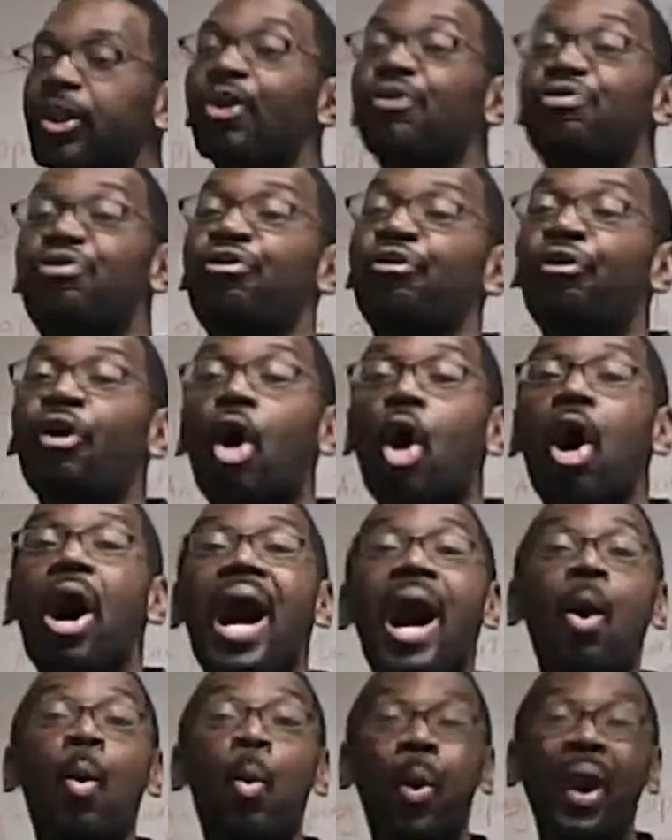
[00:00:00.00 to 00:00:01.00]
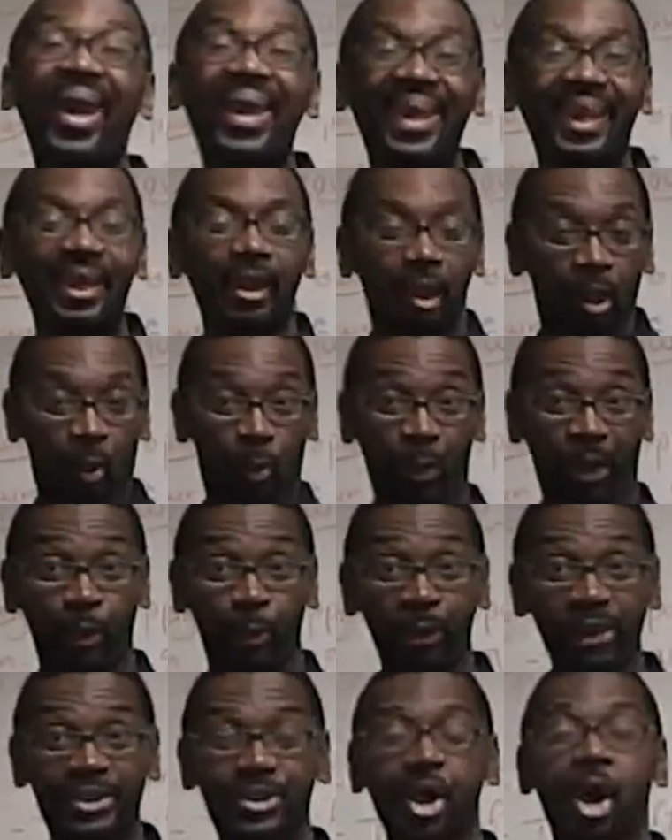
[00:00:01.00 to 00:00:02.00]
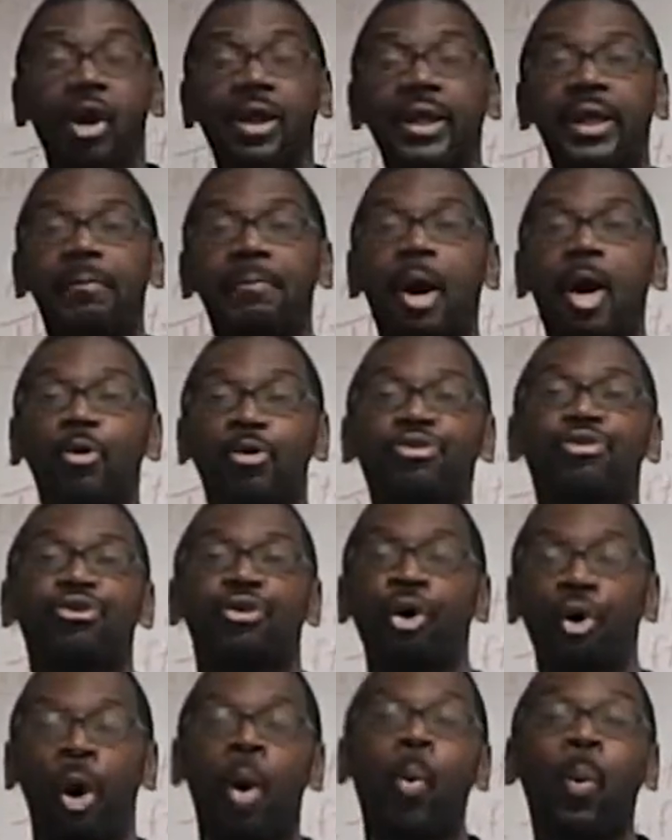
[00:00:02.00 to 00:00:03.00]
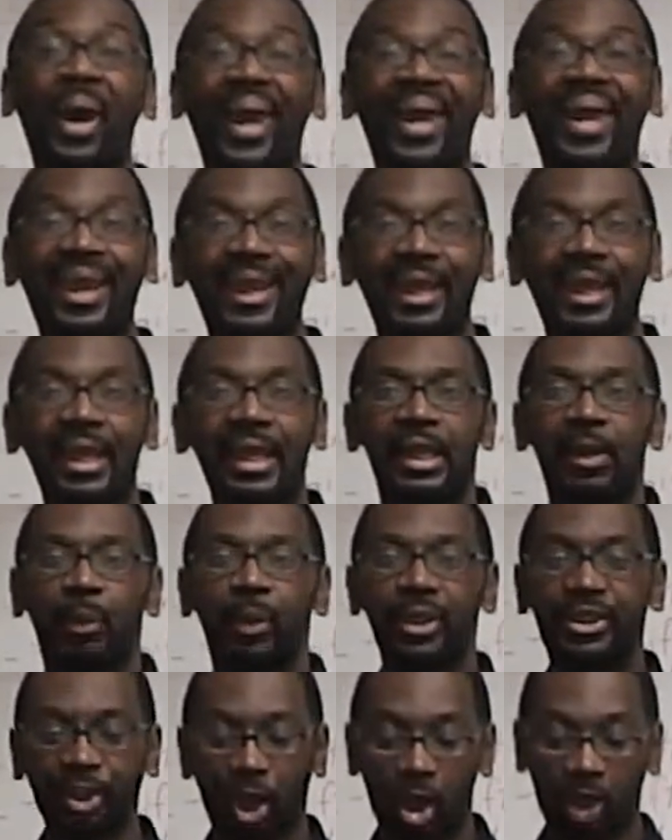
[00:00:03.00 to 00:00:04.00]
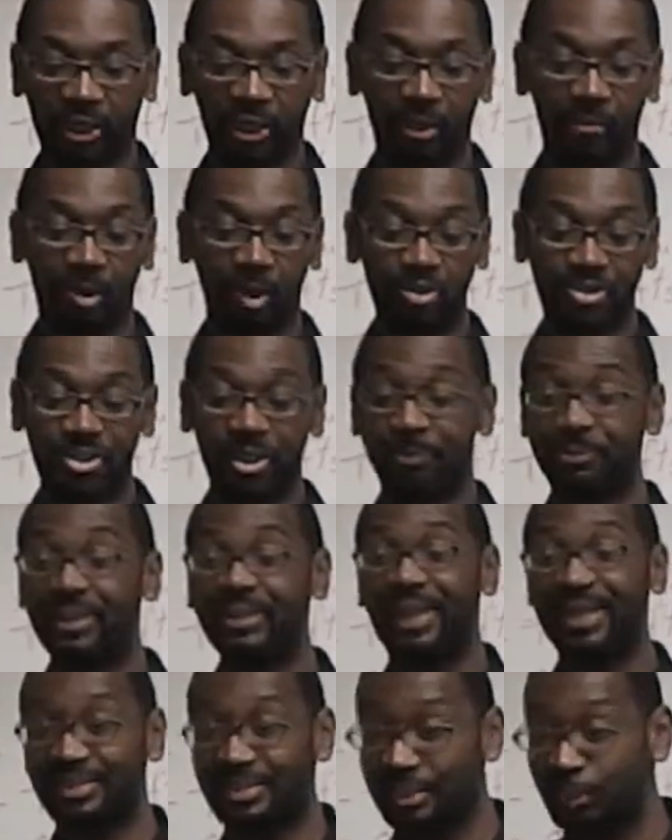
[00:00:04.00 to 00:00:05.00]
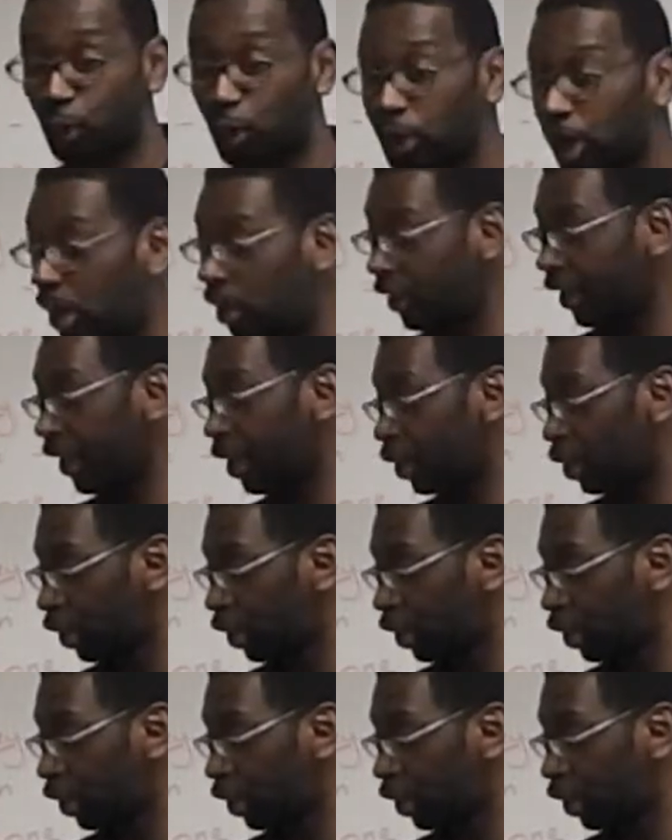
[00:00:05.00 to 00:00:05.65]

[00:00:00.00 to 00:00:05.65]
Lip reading: To throw away. When we're talking about throw away, we're talking about something that's no longer